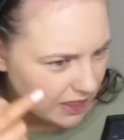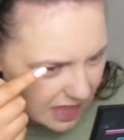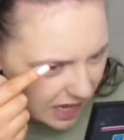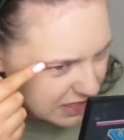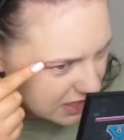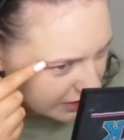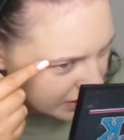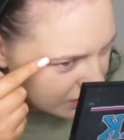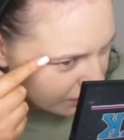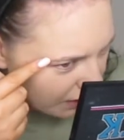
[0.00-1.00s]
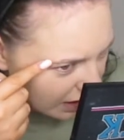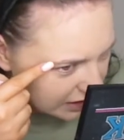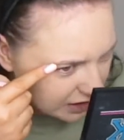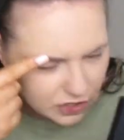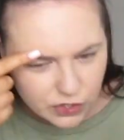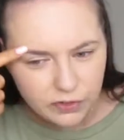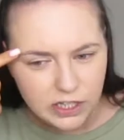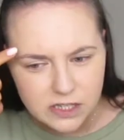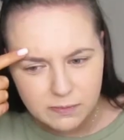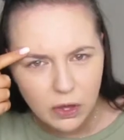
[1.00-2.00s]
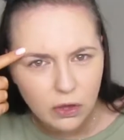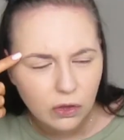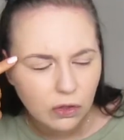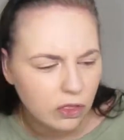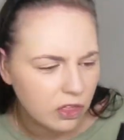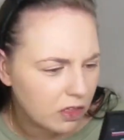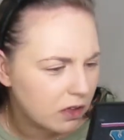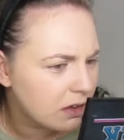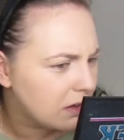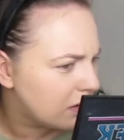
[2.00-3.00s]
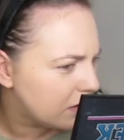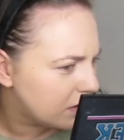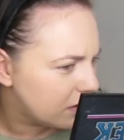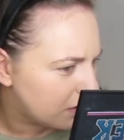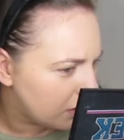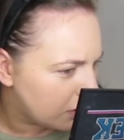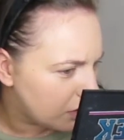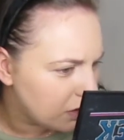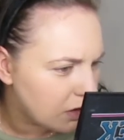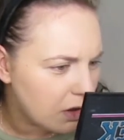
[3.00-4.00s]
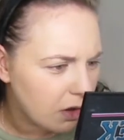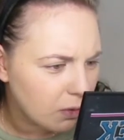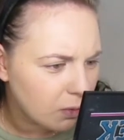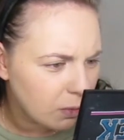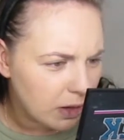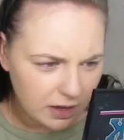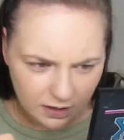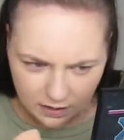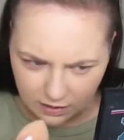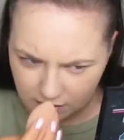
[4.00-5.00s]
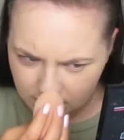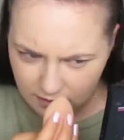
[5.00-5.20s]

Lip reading: That side looks fine, looks really smooth. No way.